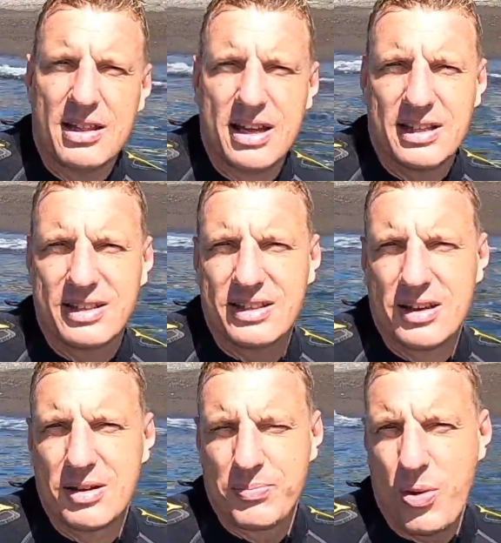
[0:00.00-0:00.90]
that
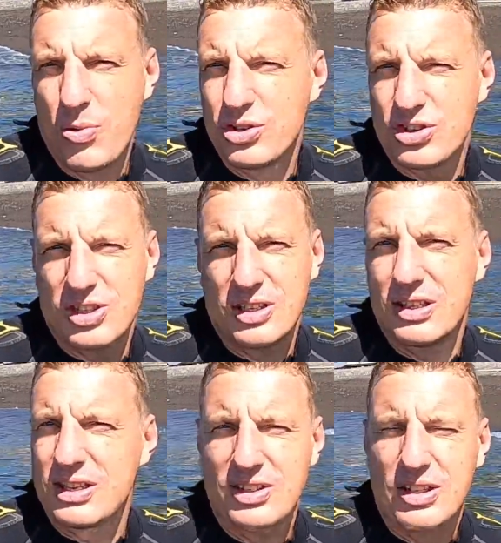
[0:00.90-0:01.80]
pouch still
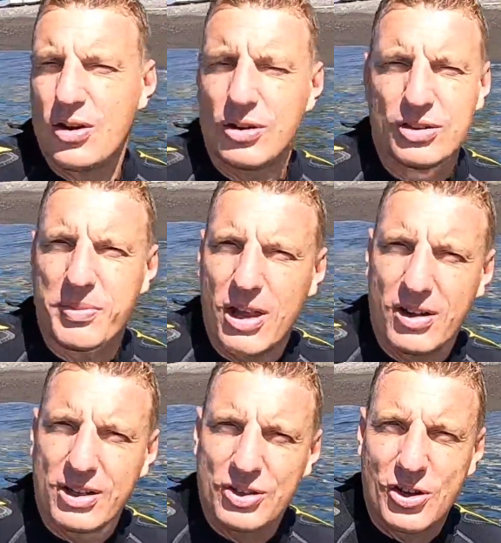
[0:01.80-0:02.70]
doesn't hold me
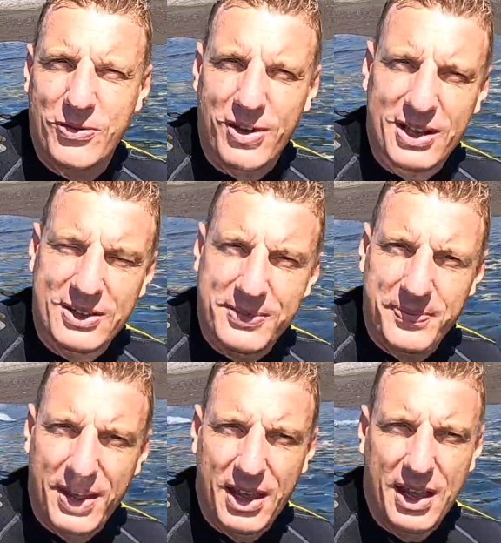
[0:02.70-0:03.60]
on the surface.
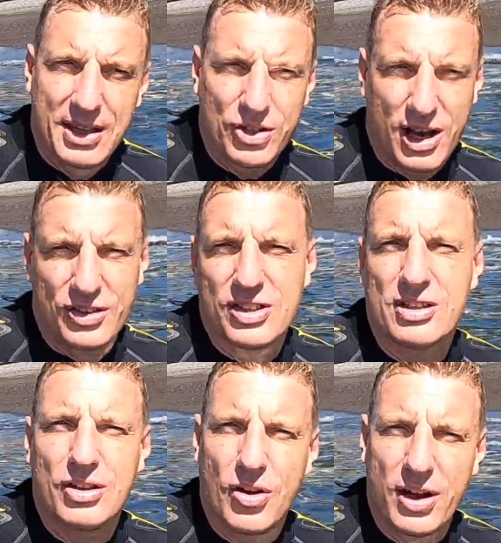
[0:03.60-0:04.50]
So I'm
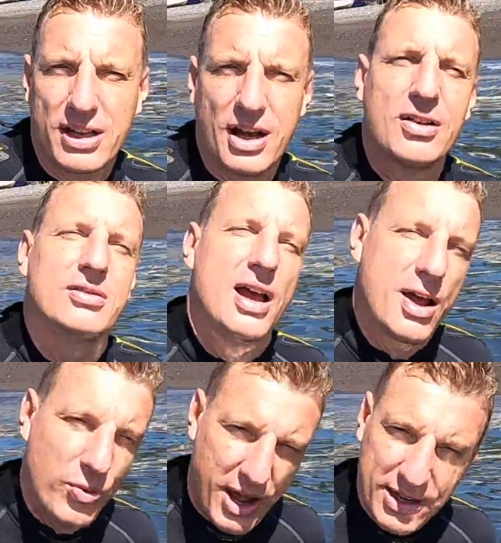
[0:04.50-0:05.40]
still going down,
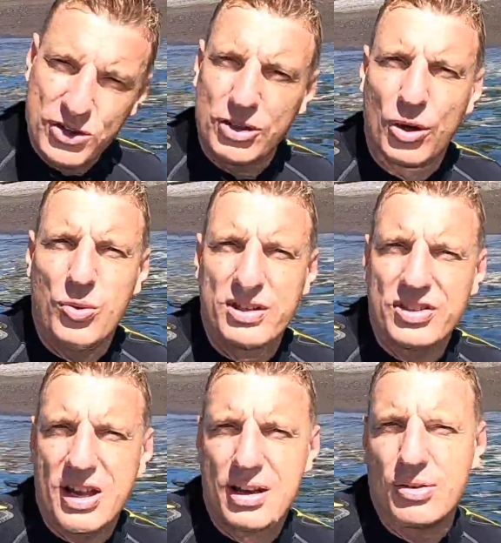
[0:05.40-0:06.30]
way slower
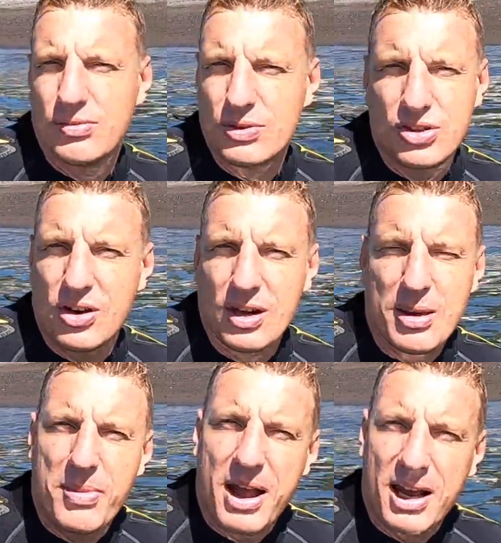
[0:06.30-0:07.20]
than with
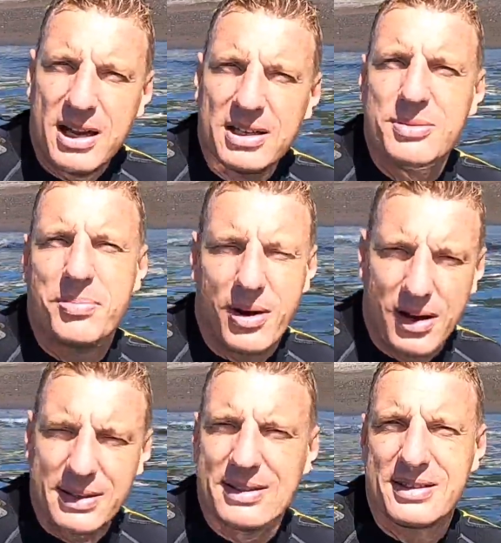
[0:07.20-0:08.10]
only my lungs,
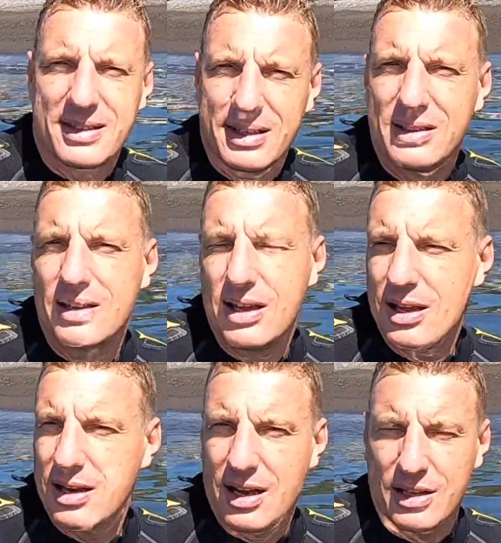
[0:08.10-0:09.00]
but still
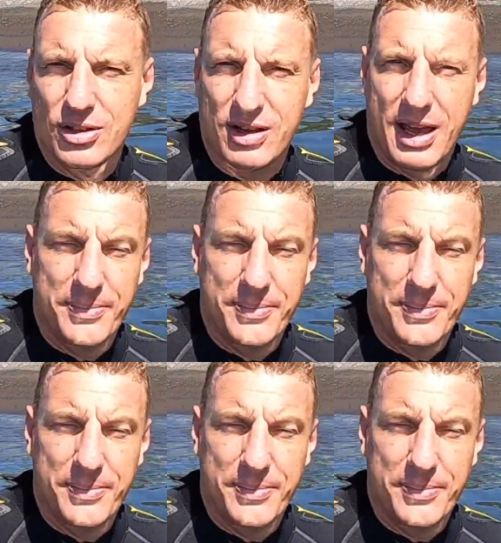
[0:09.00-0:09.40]
not okay.